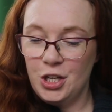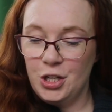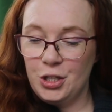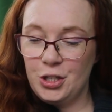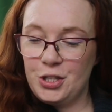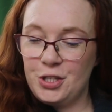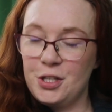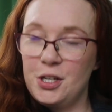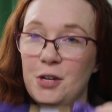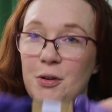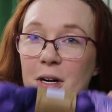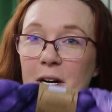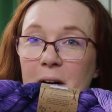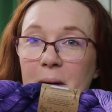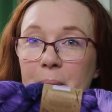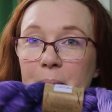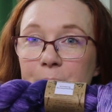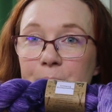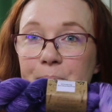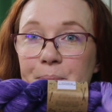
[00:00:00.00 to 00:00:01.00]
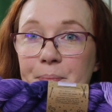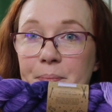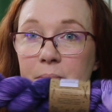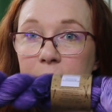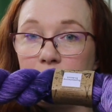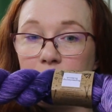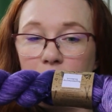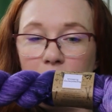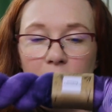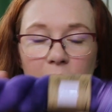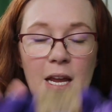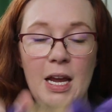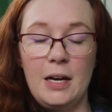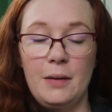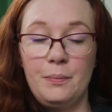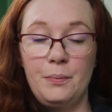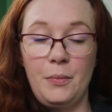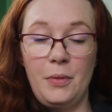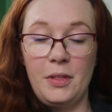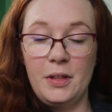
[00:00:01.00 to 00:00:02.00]
So yeah,
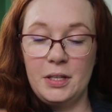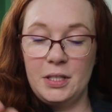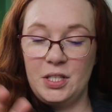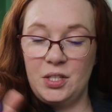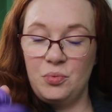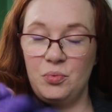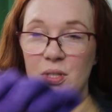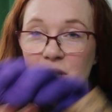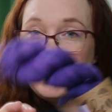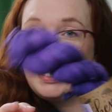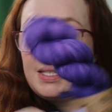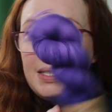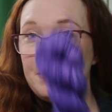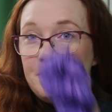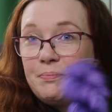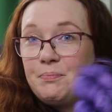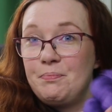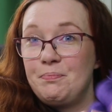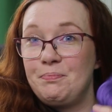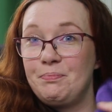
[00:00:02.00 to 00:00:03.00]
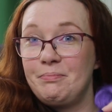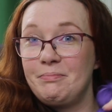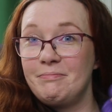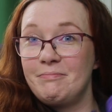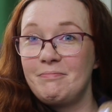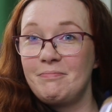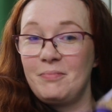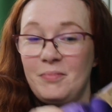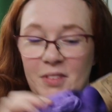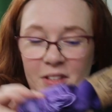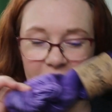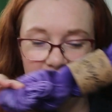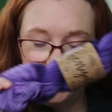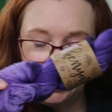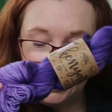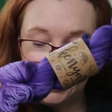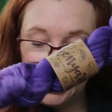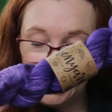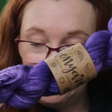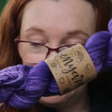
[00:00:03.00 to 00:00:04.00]
this was
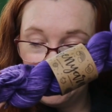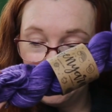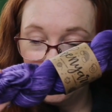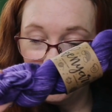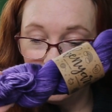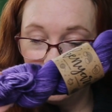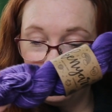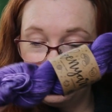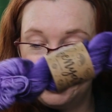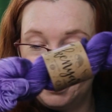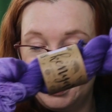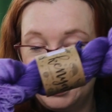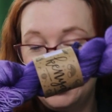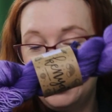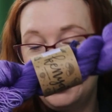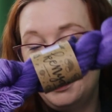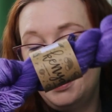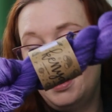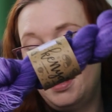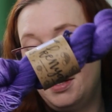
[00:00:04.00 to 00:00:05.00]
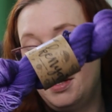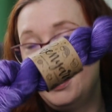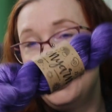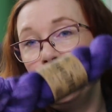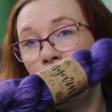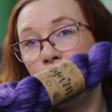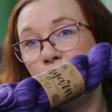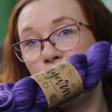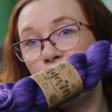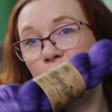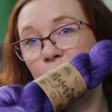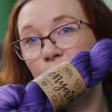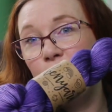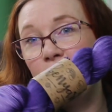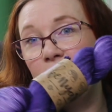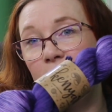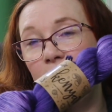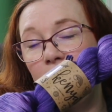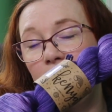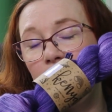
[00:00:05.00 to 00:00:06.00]
December
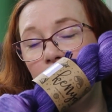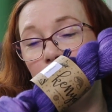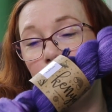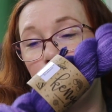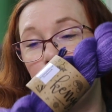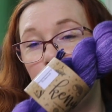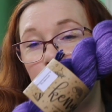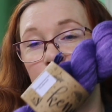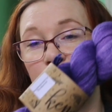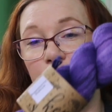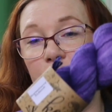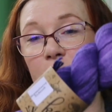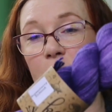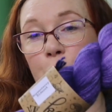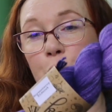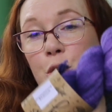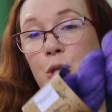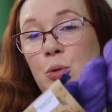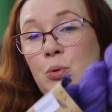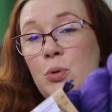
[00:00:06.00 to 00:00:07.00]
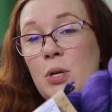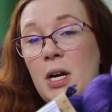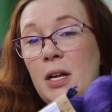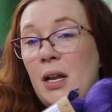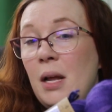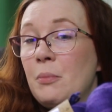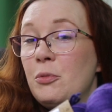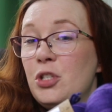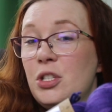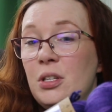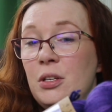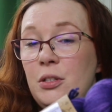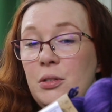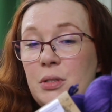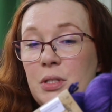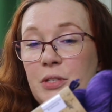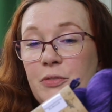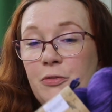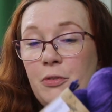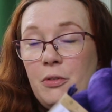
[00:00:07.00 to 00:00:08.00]
2022, and I'm just going to use
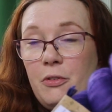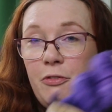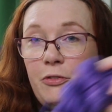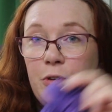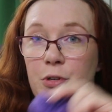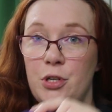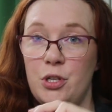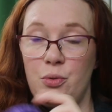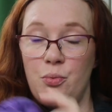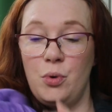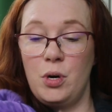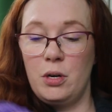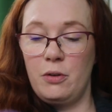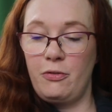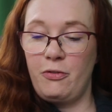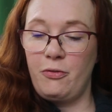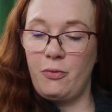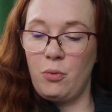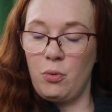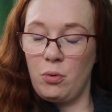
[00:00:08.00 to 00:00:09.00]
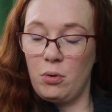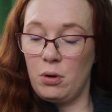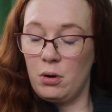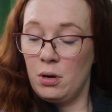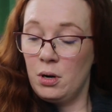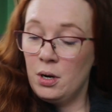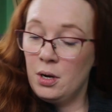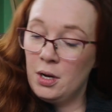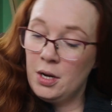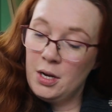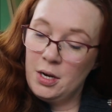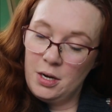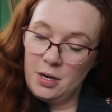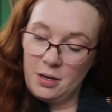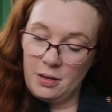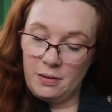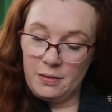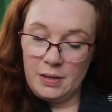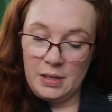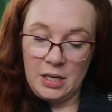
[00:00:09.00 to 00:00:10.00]
this for the first one for
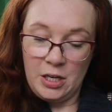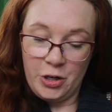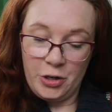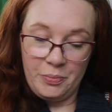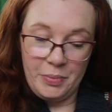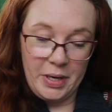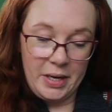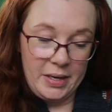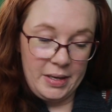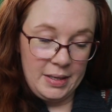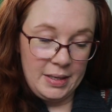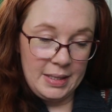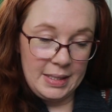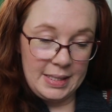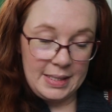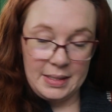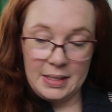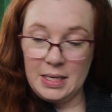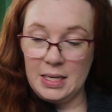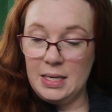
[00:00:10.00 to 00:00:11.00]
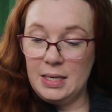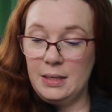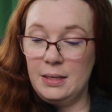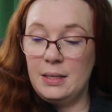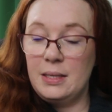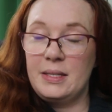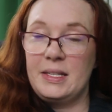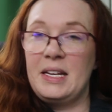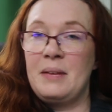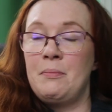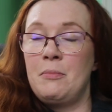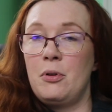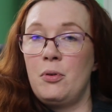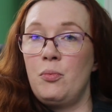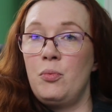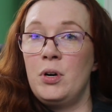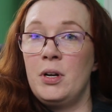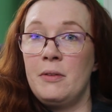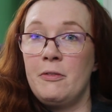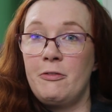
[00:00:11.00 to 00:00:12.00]
the year, because the December
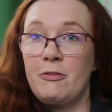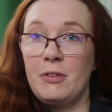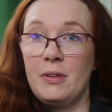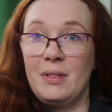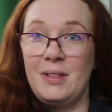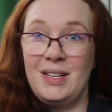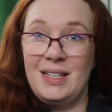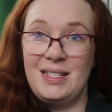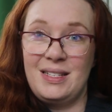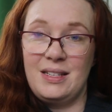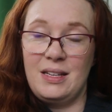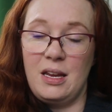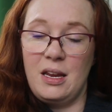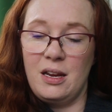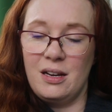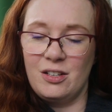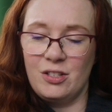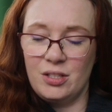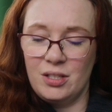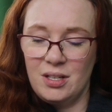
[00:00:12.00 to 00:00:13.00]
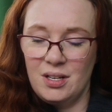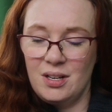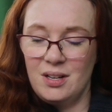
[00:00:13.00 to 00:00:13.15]
one for this year